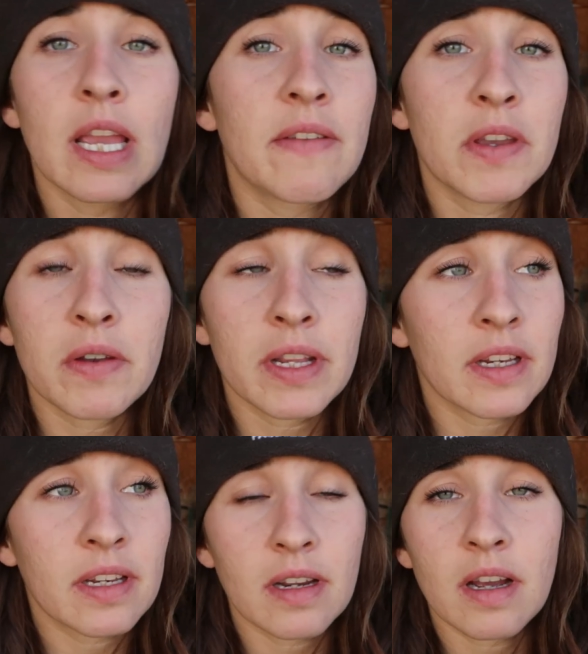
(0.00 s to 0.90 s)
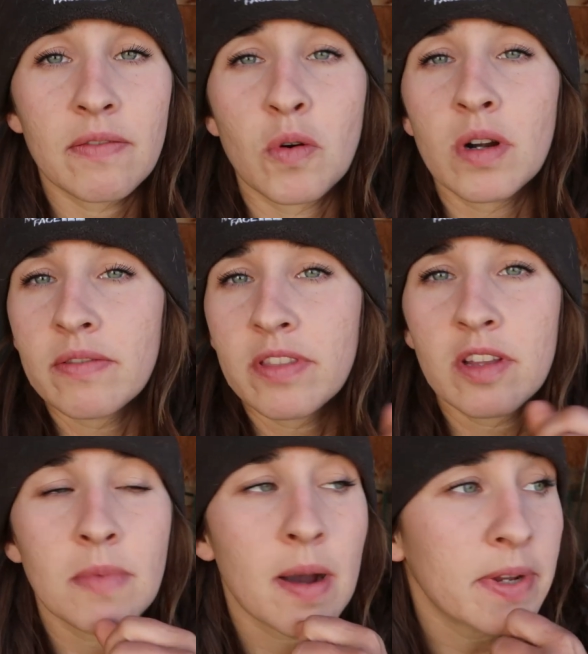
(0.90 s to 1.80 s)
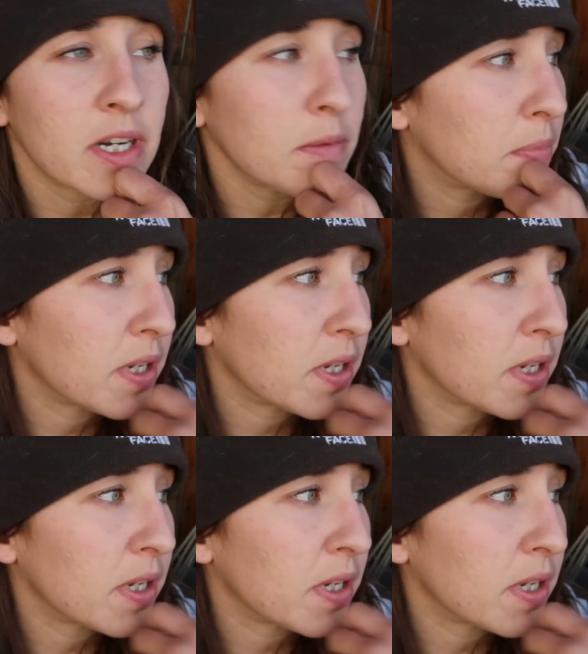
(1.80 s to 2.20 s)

If you can afford a thermometer,